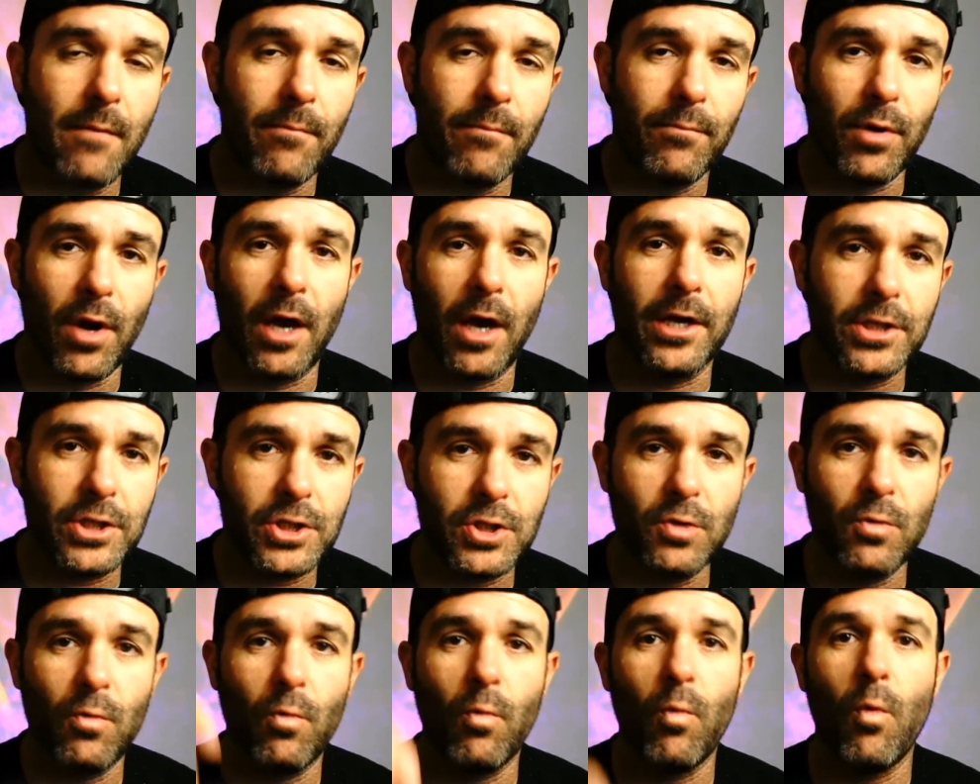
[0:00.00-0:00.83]
brought
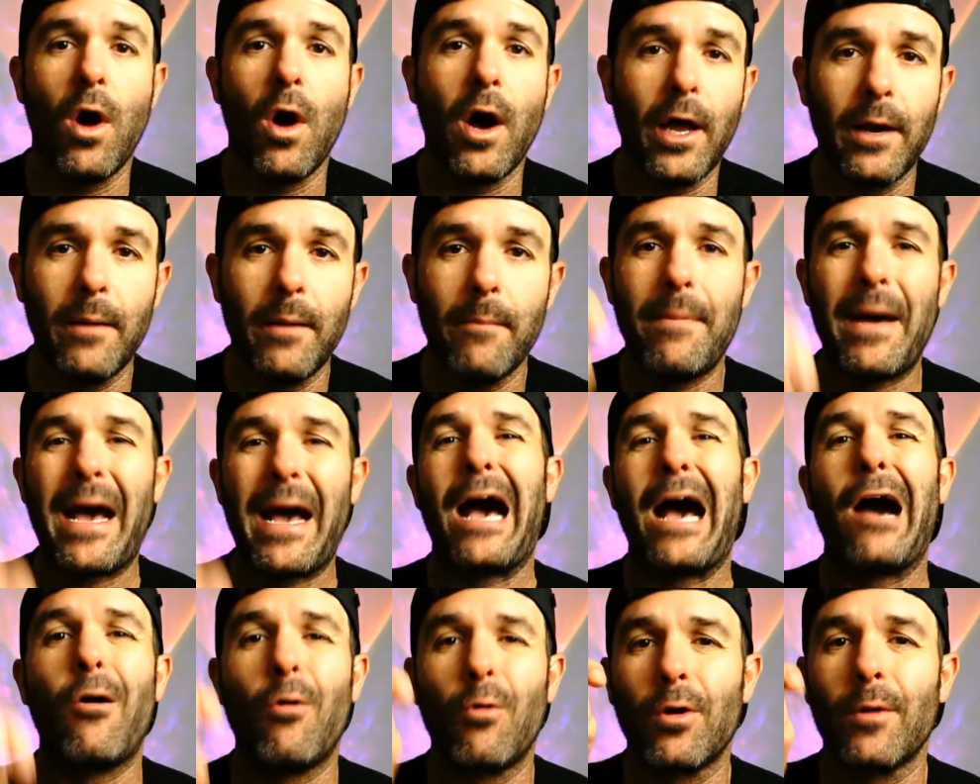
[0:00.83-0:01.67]
into one
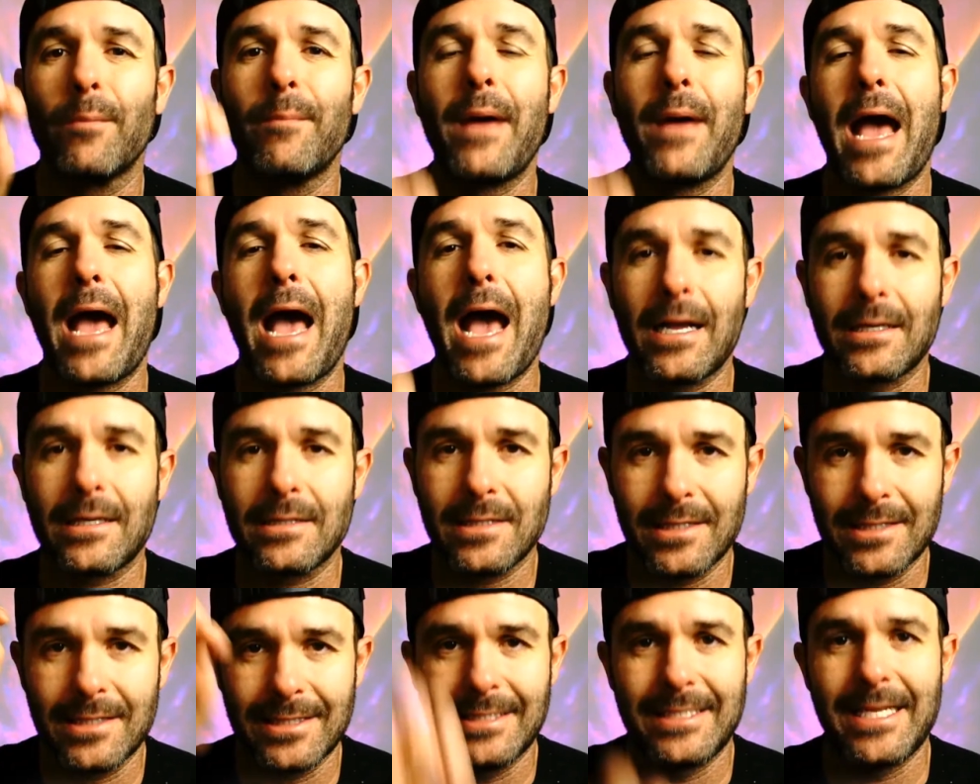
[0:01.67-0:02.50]
power-packed
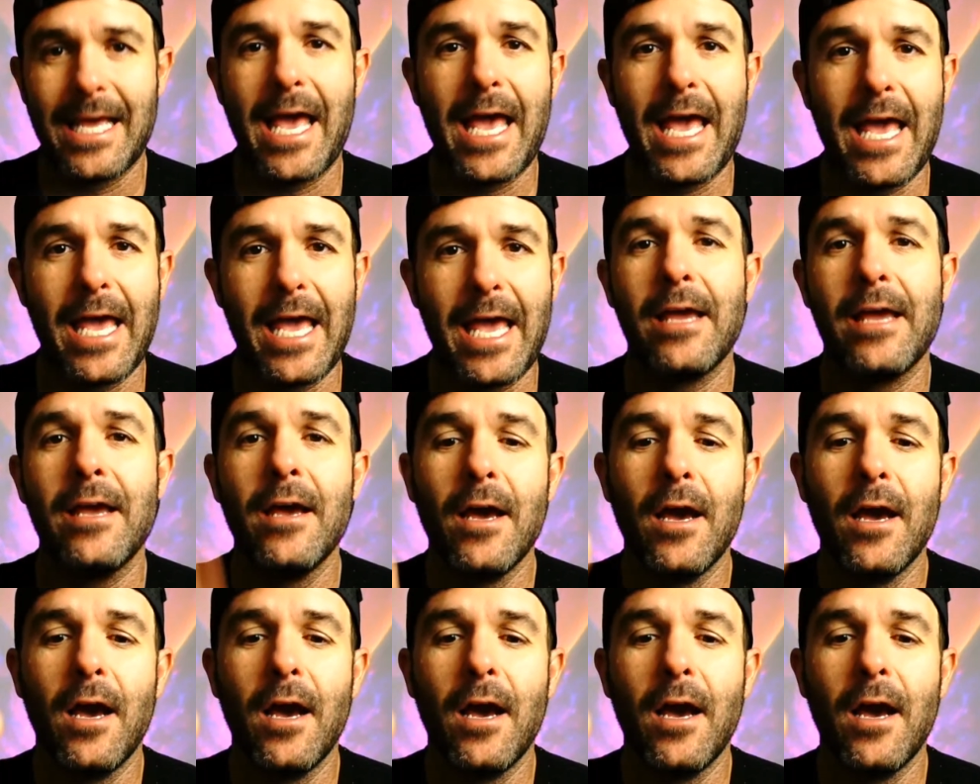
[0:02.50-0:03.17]
day